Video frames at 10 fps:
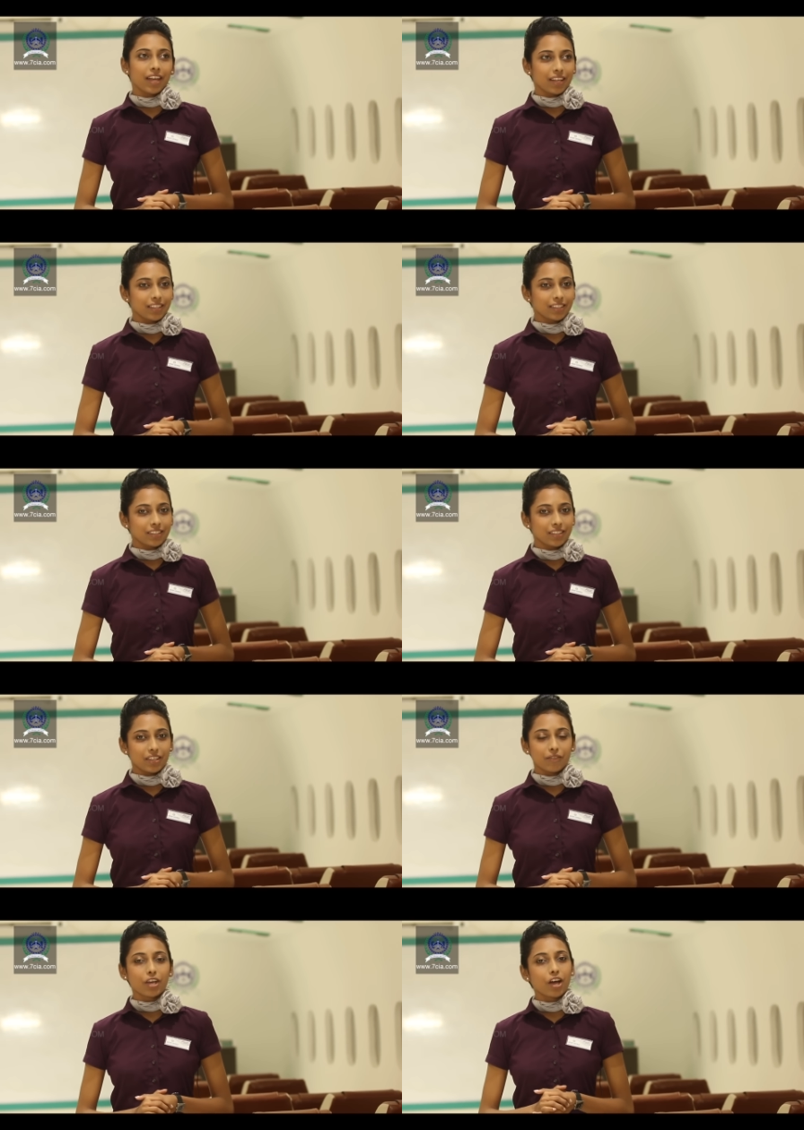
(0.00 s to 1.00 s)

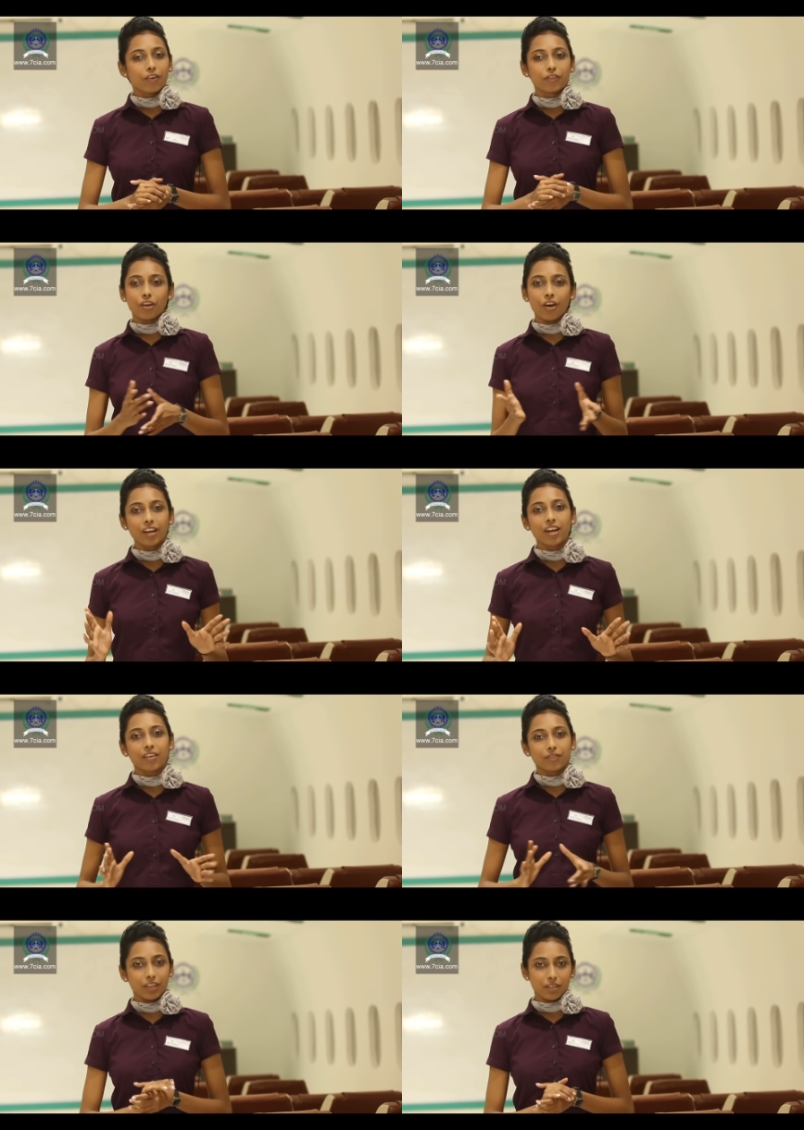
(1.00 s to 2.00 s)
and we all
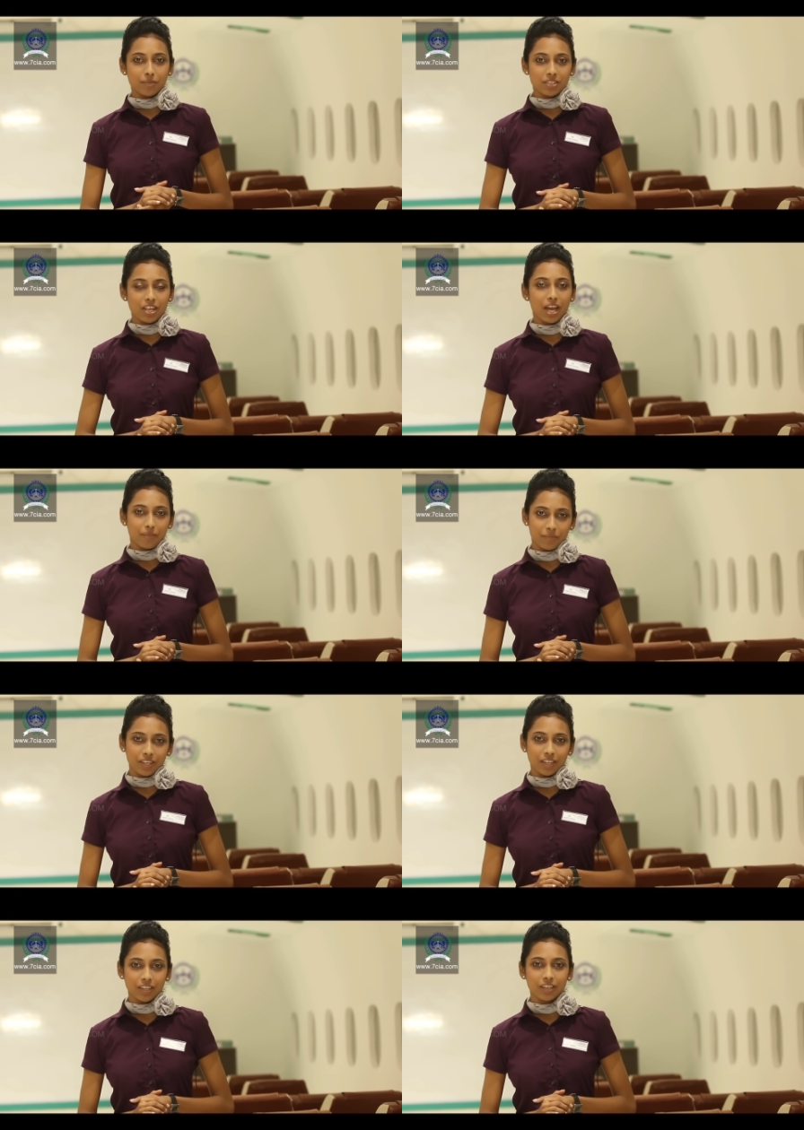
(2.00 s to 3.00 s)
are very much
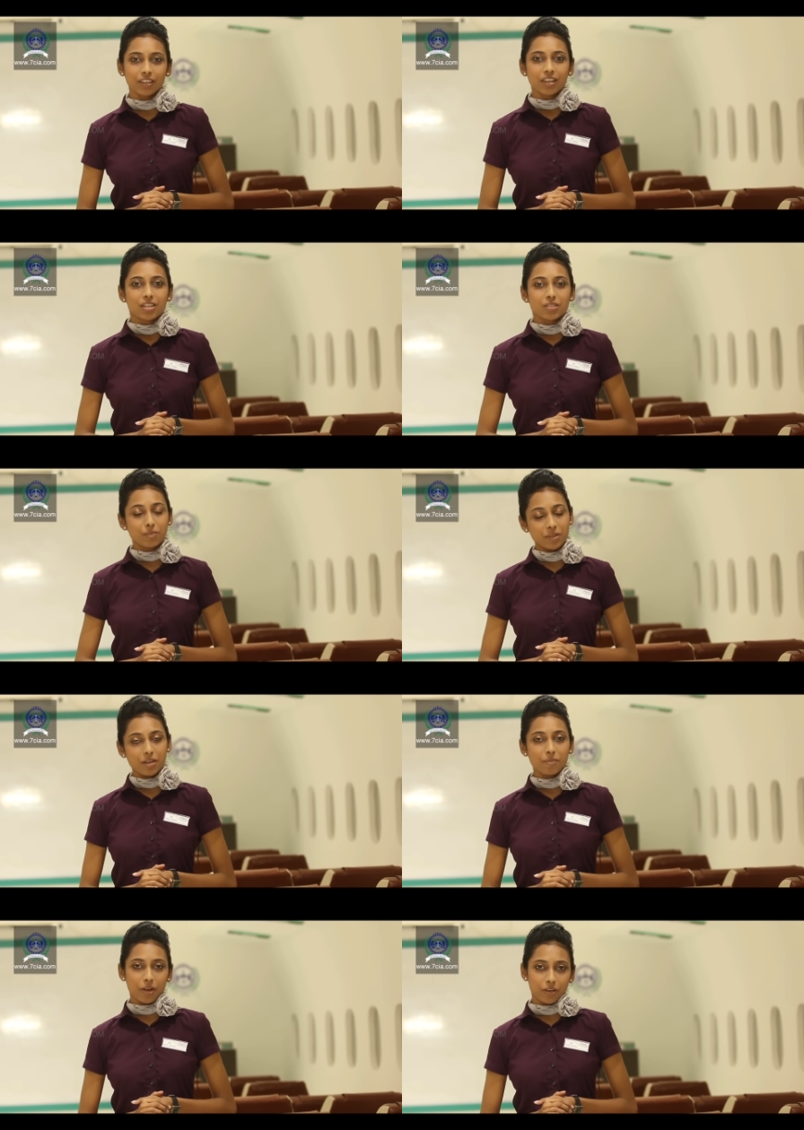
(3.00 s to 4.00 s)
happy here to
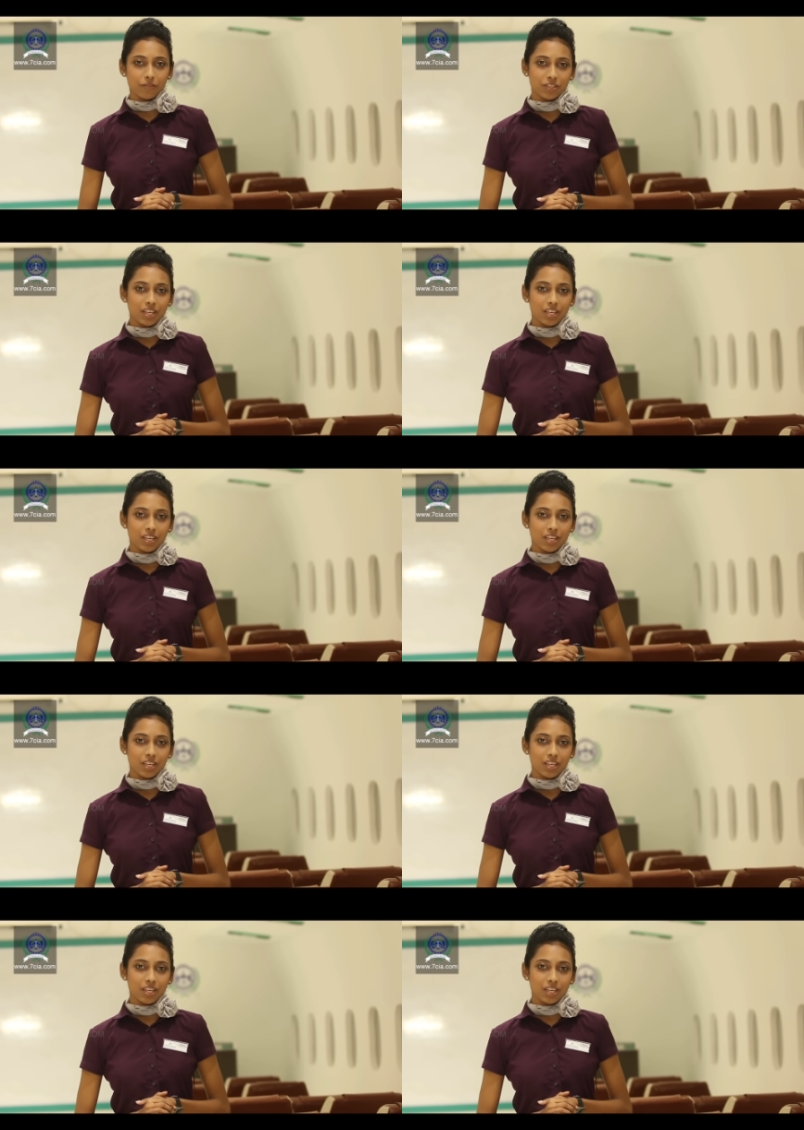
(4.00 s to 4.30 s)
be a part of